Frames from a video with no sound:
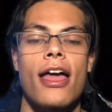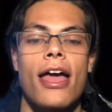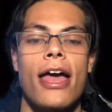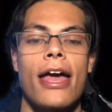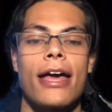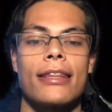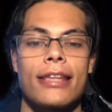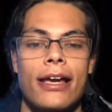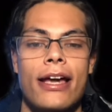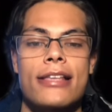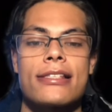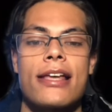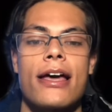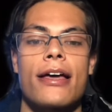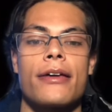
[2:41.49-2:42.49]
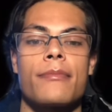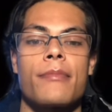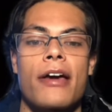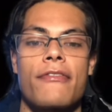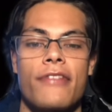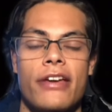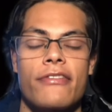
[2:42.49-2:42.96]
And like I said,
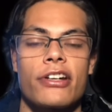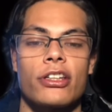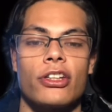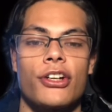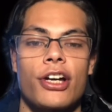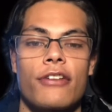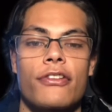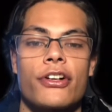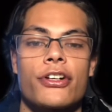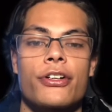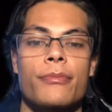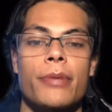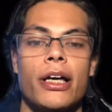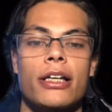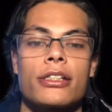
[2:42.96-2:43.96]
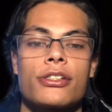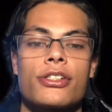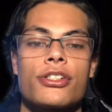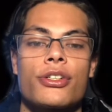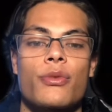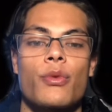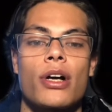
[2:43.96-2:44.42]
my favorite look of her
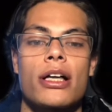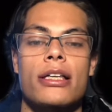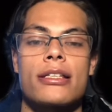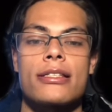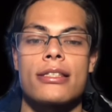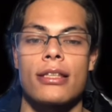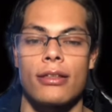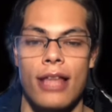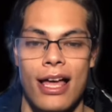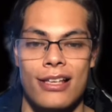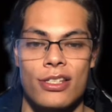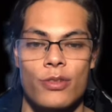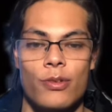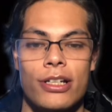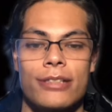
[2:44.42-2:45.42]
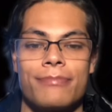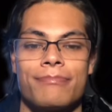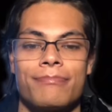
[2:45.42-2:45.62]
bunch was the last one.